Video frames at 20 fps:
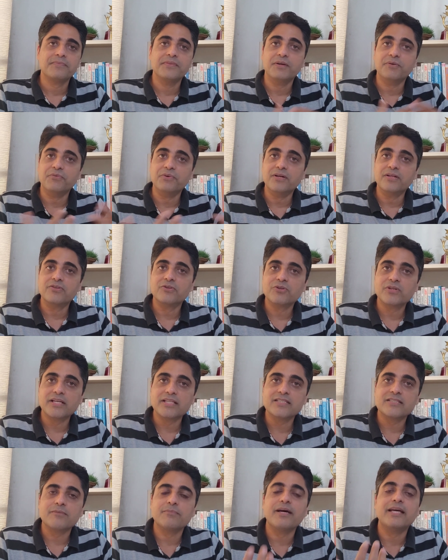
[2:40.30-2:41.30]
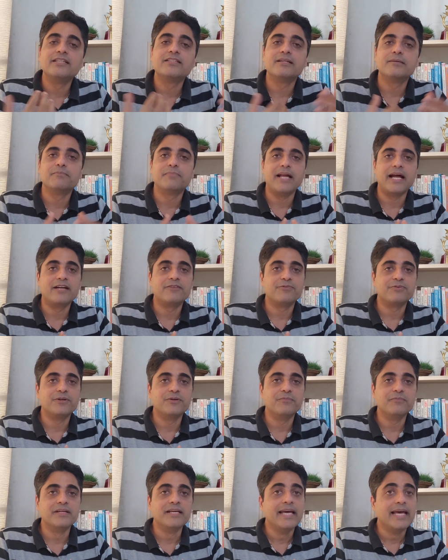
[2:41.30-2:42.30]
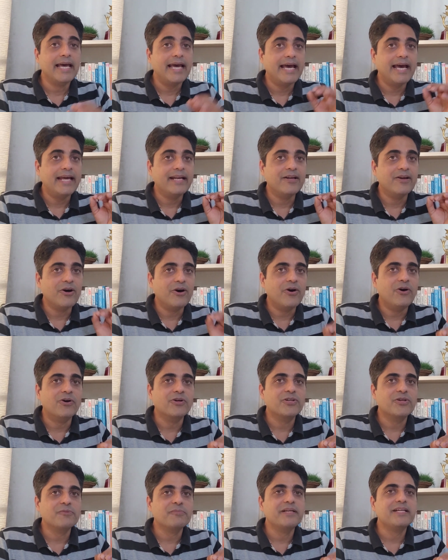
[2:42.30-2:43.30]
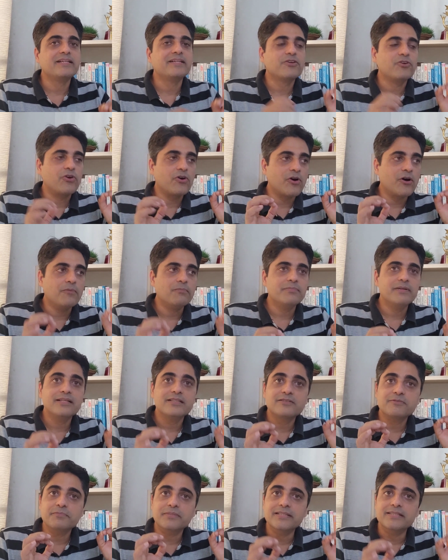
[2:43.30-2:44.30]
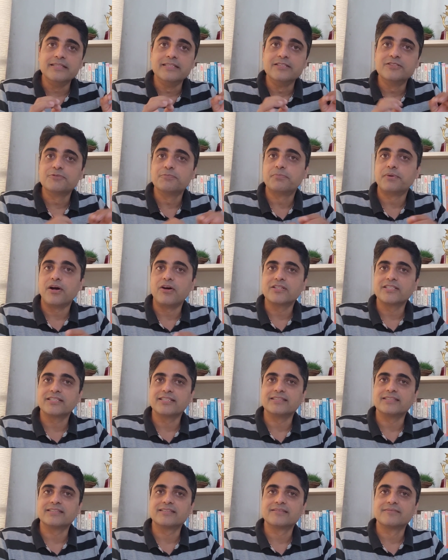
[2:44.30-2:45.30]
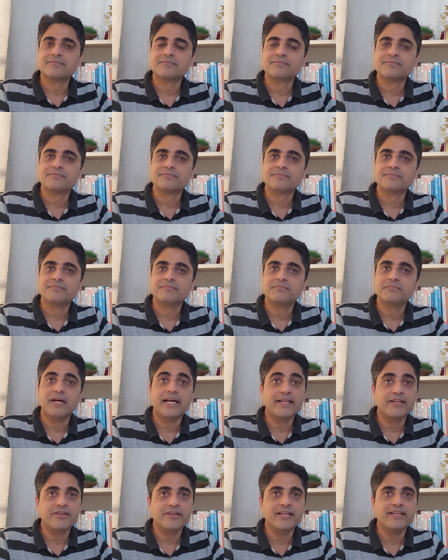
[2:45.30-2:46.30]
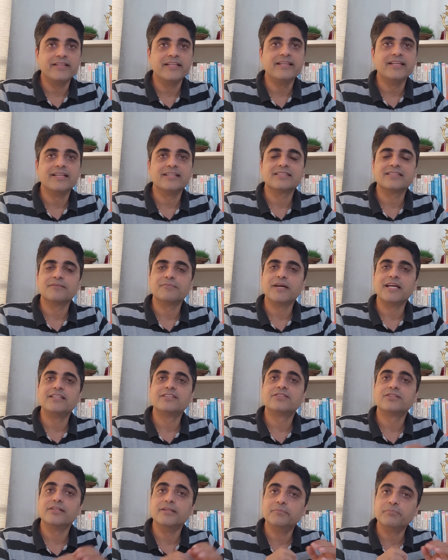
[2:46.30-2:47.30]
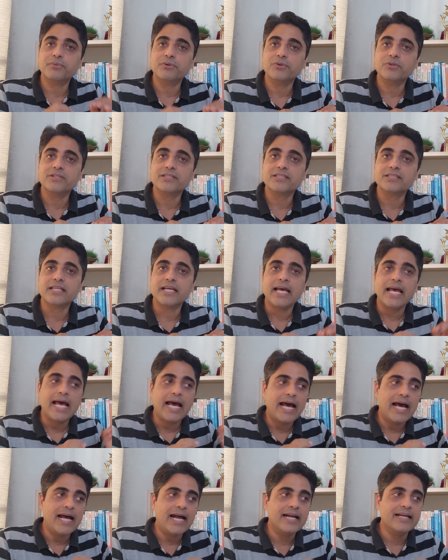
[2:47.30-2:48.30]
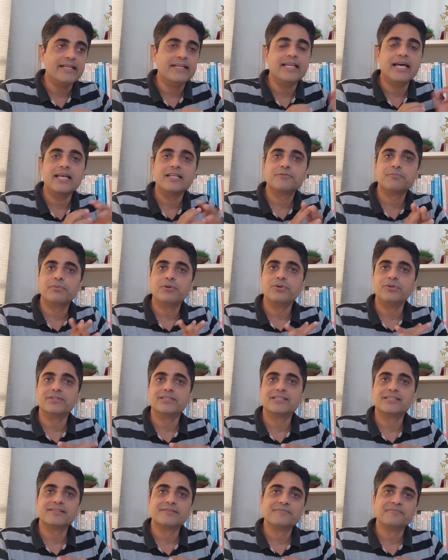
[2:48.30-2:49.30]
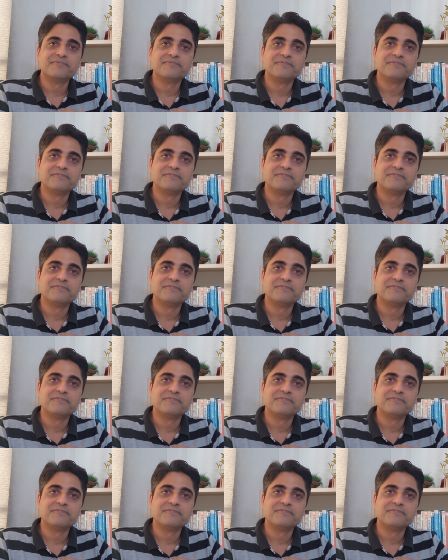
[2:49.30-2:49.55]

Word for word: They work to customize the platform and automate complex business process by creating customized reports and dashboards.